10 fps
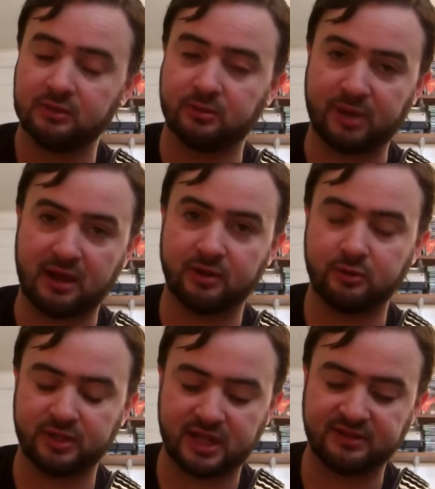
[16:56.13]
The
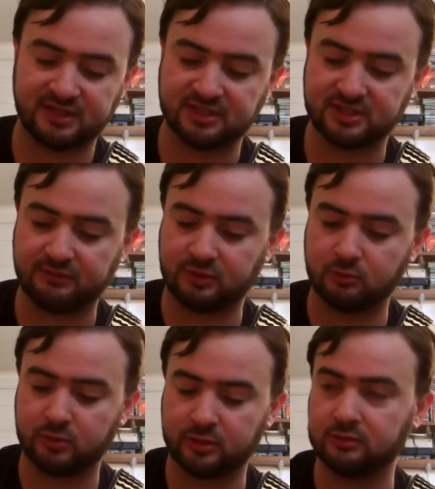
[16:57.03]
Paranoid
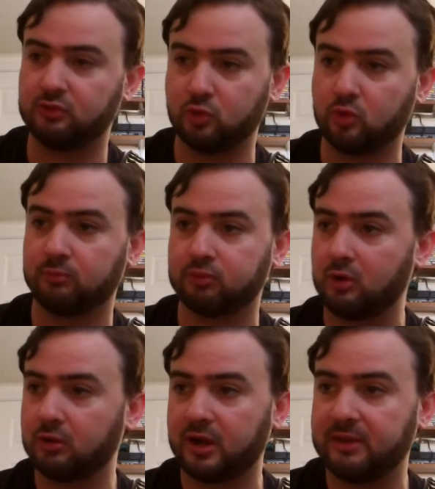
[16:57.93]
1971 tour
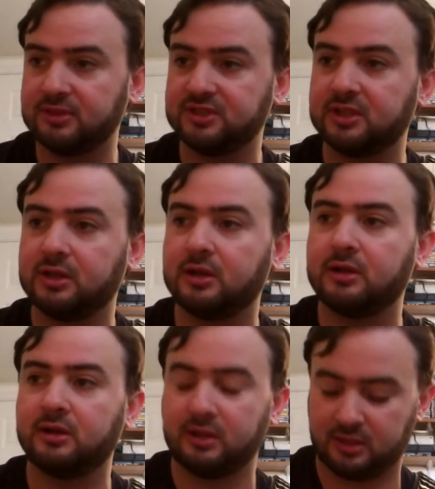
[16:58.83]
program is in here,
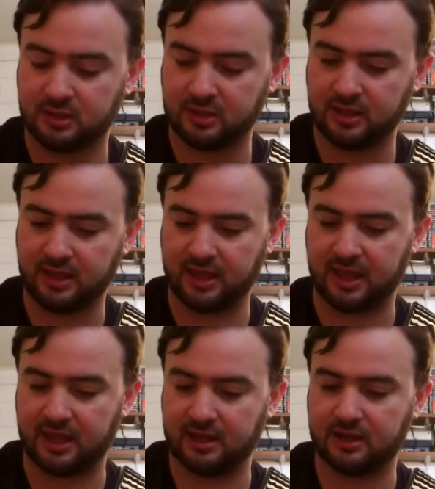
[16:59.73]

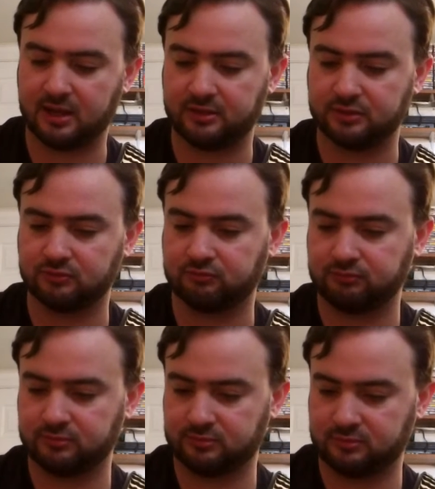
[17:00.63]
and this
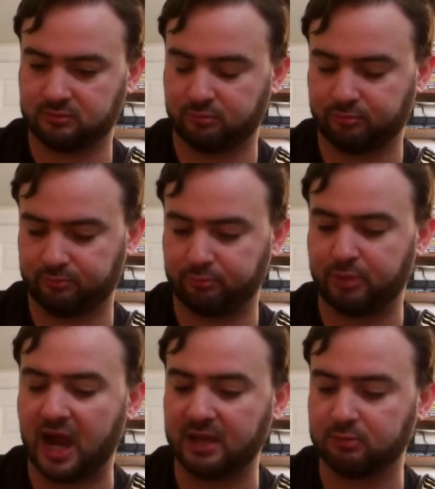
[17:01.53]

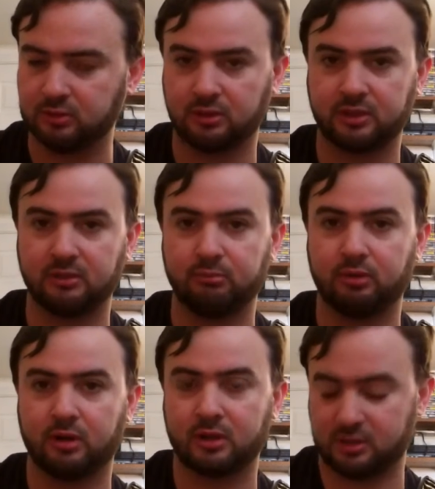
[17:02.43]
Bible-looking
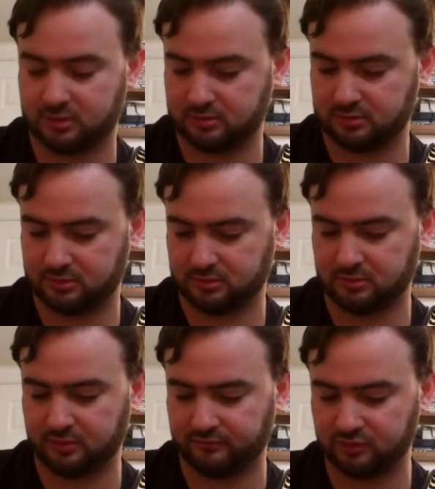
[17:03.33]
book
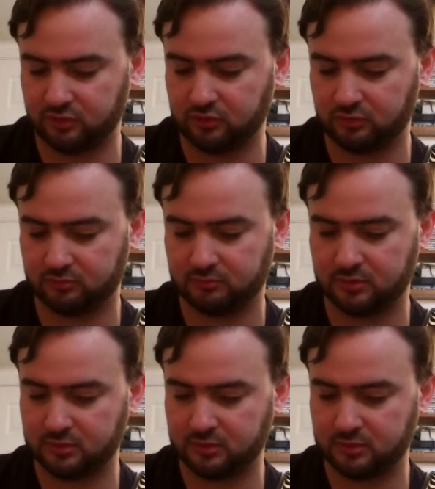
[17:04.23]
of Doom,